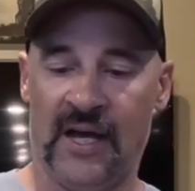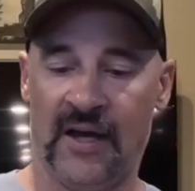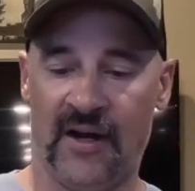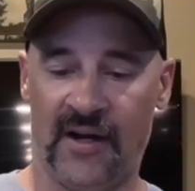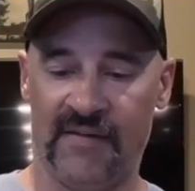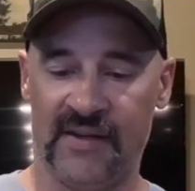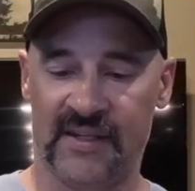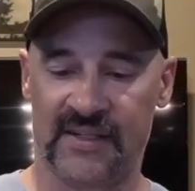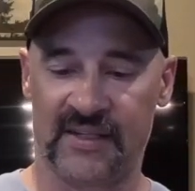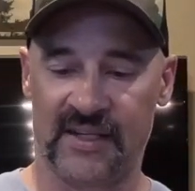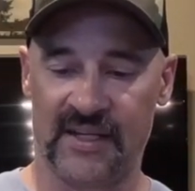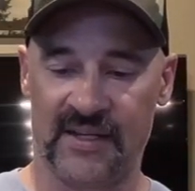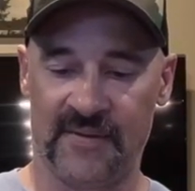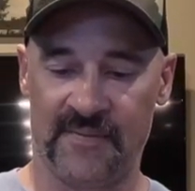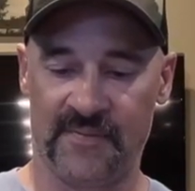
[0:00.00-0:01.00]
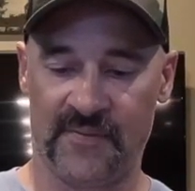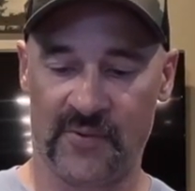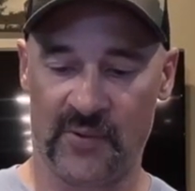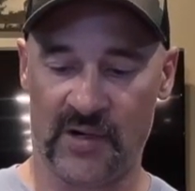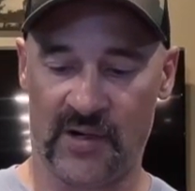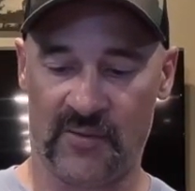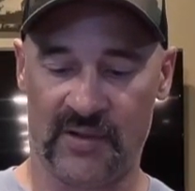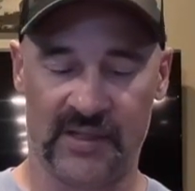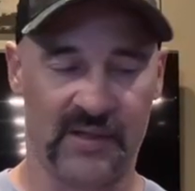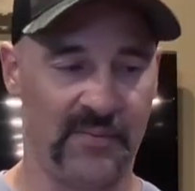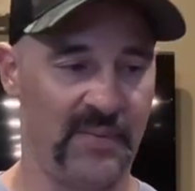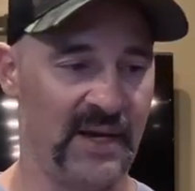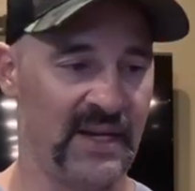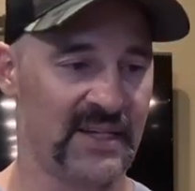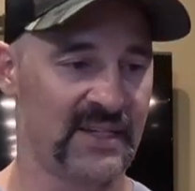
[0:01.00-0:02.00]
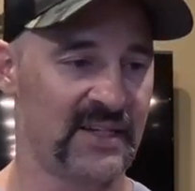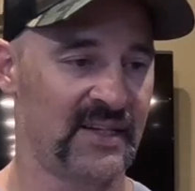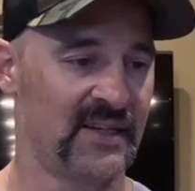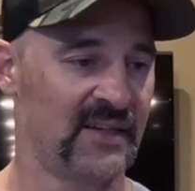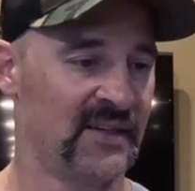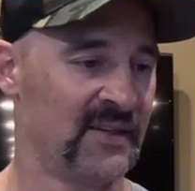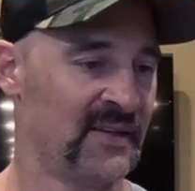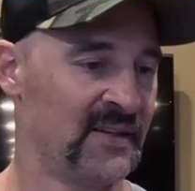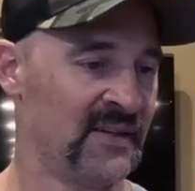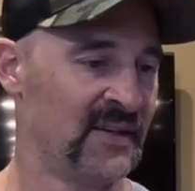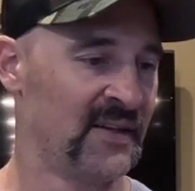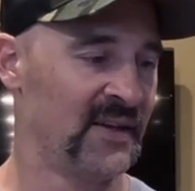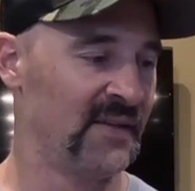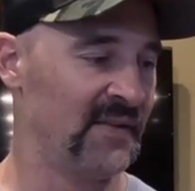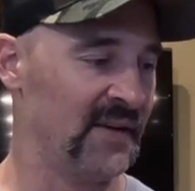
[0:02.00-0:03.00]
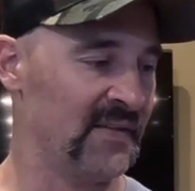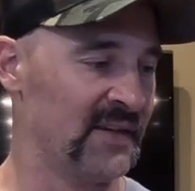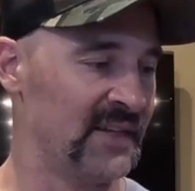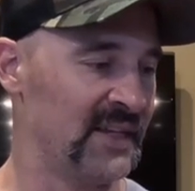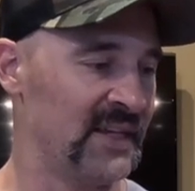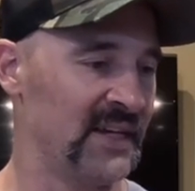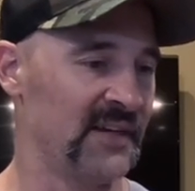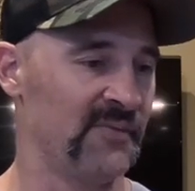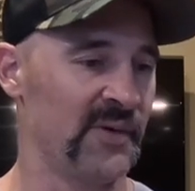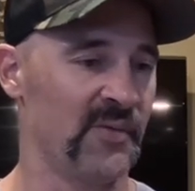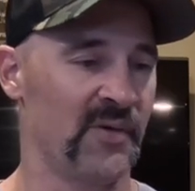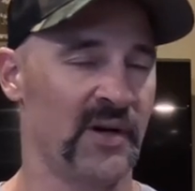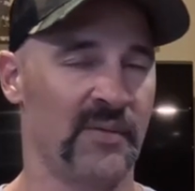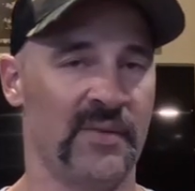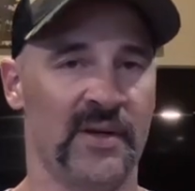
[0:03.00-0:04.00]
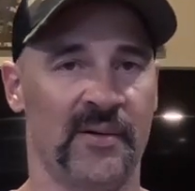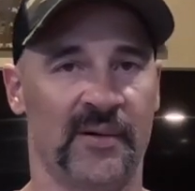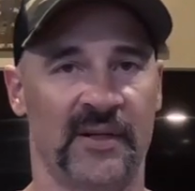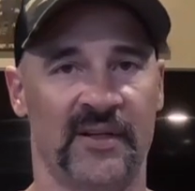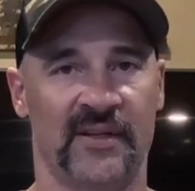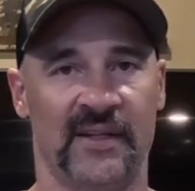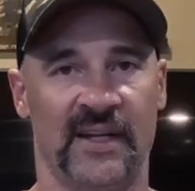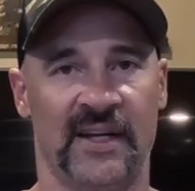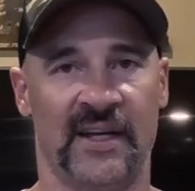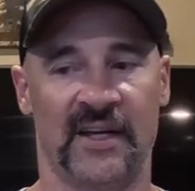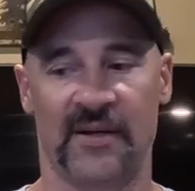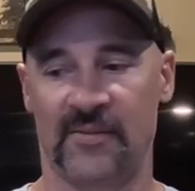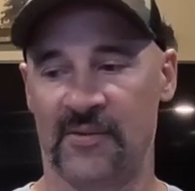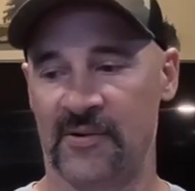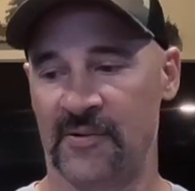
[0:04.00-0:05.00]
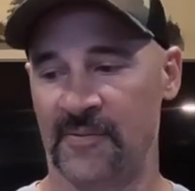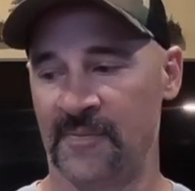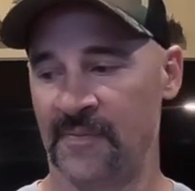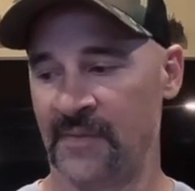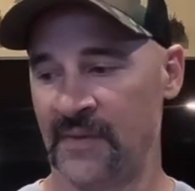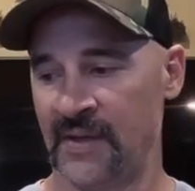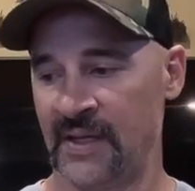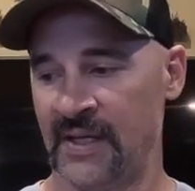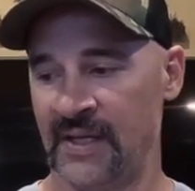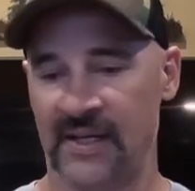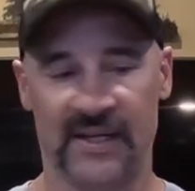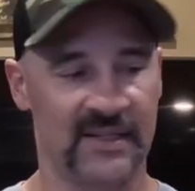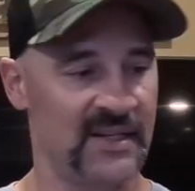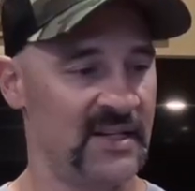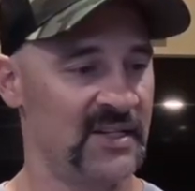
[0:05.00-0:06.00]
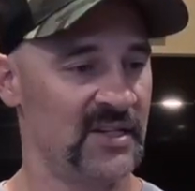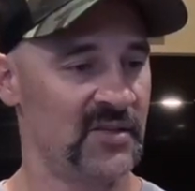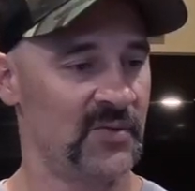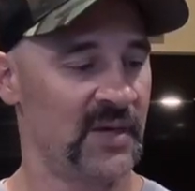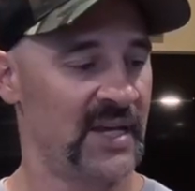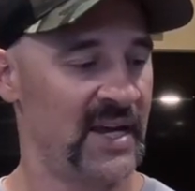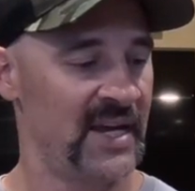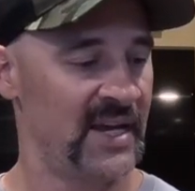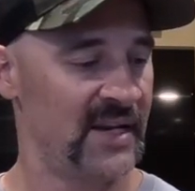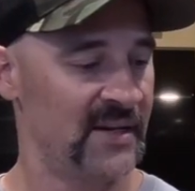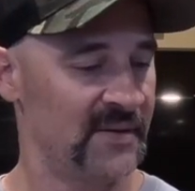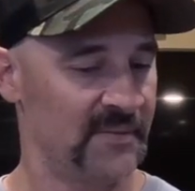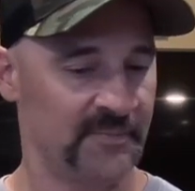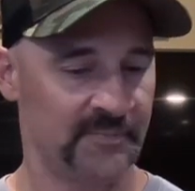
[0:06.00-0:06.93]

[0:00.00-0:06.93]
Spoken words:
Obviously, we all want the best of everything, and we want to be able to kill that animal as easy as we can.